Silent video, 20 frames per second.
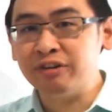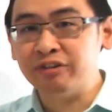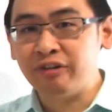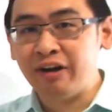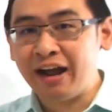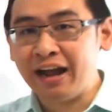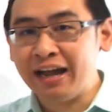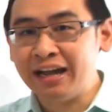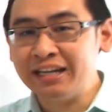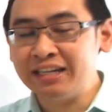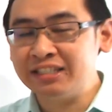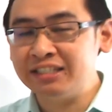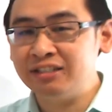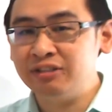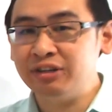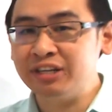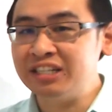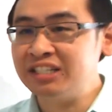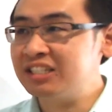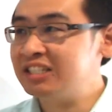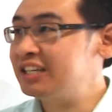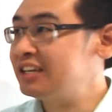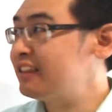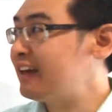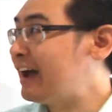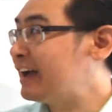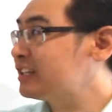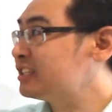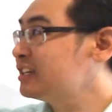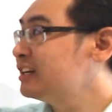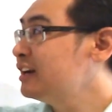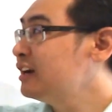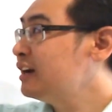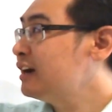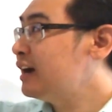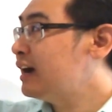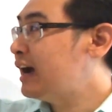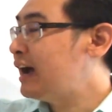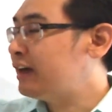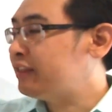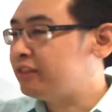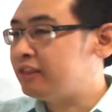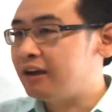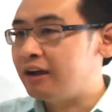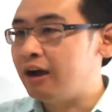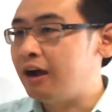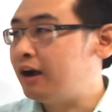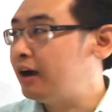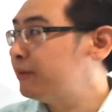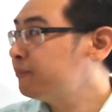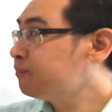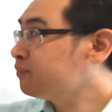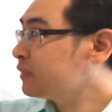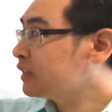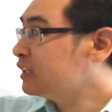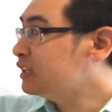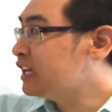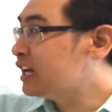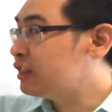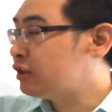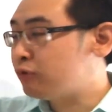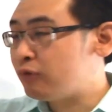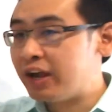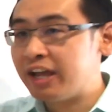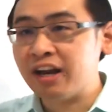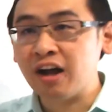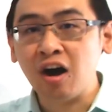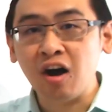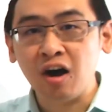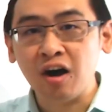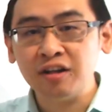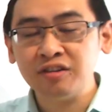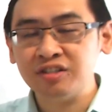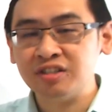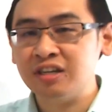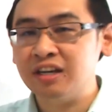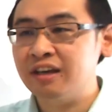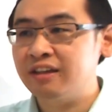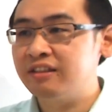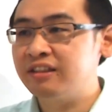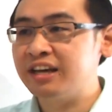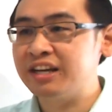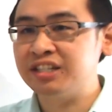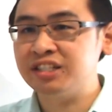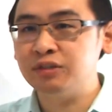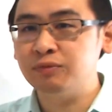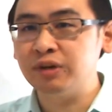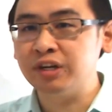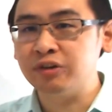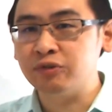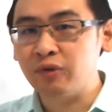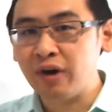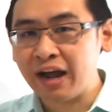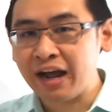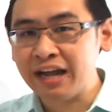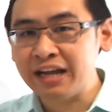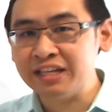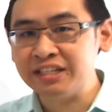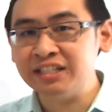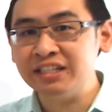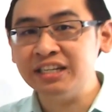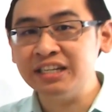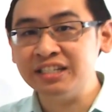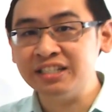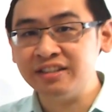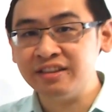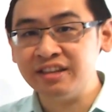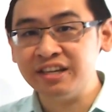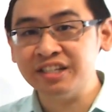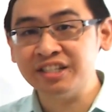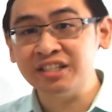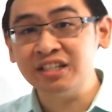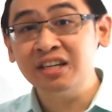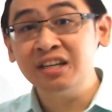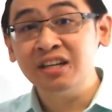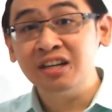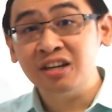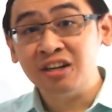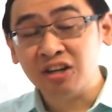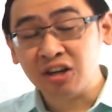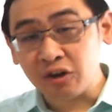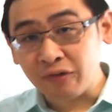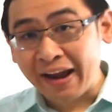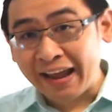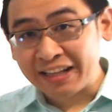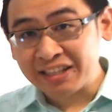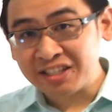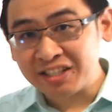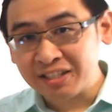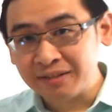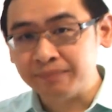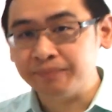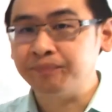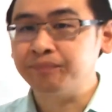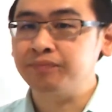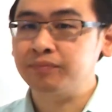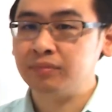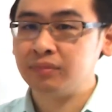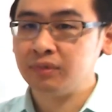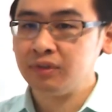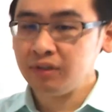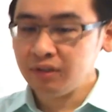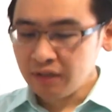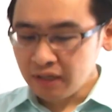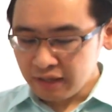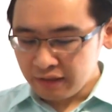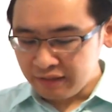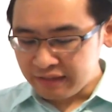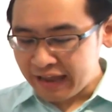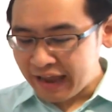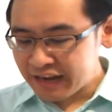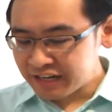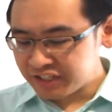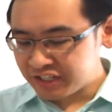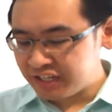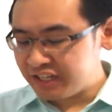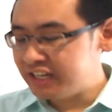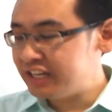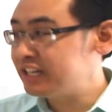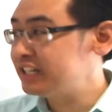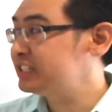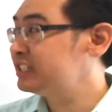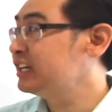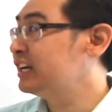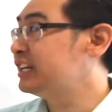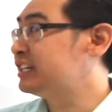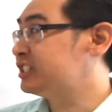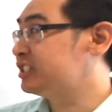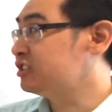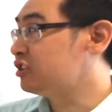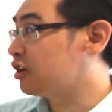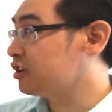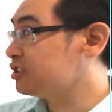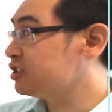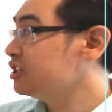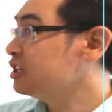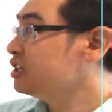rise you can see that at near the red heart there's the word rise is this correct the answer is it's not